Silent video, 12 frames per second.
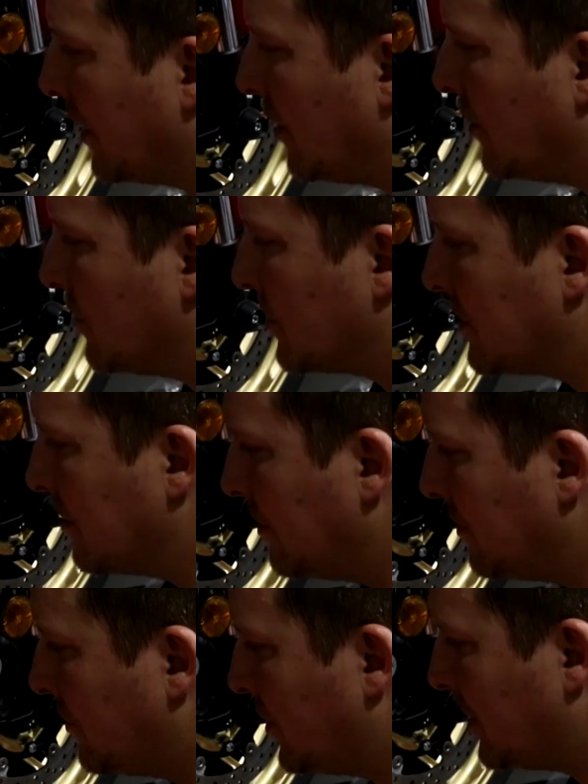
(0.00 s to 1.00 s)
goes
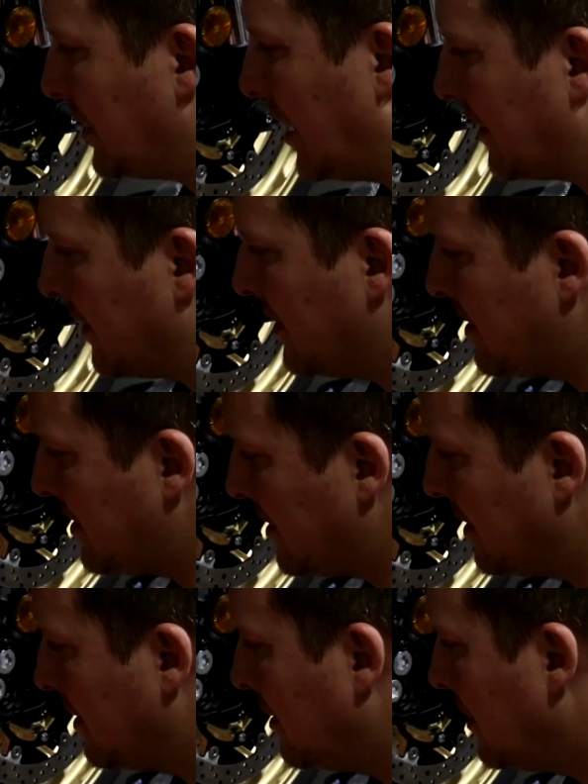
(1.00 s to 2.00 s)
just like this.
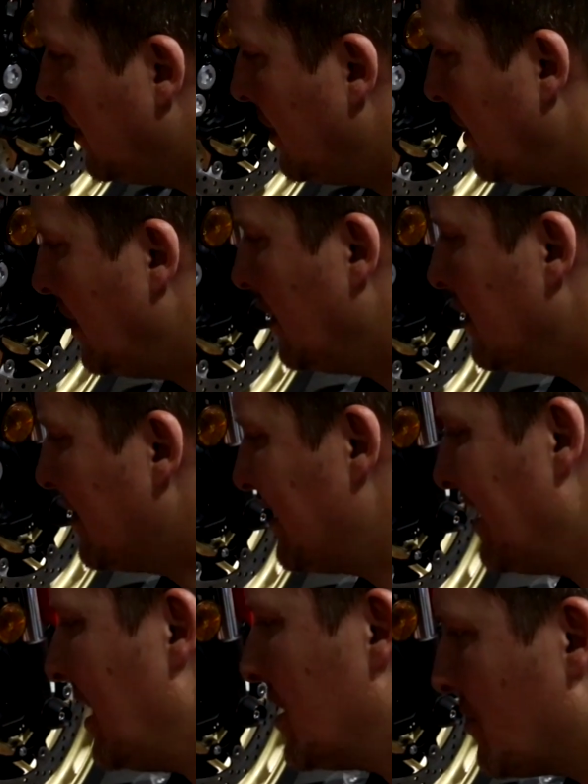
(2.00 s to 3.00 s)
It
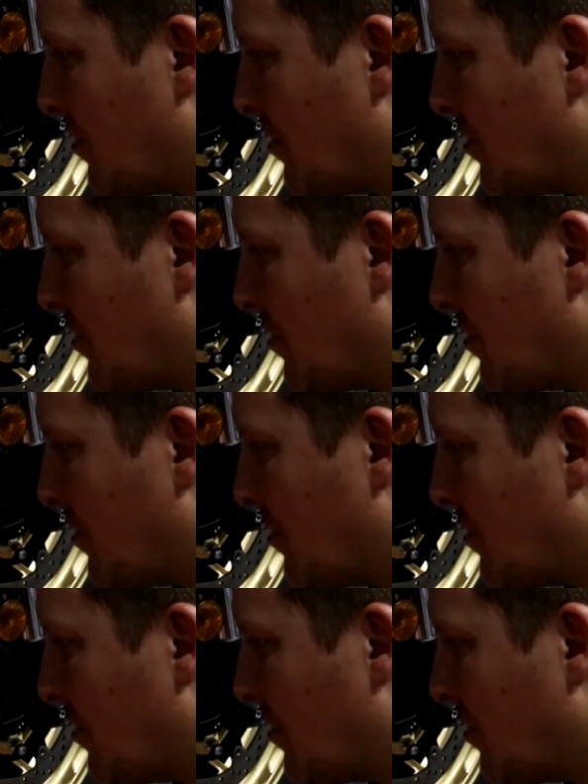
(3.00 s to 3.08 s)
slides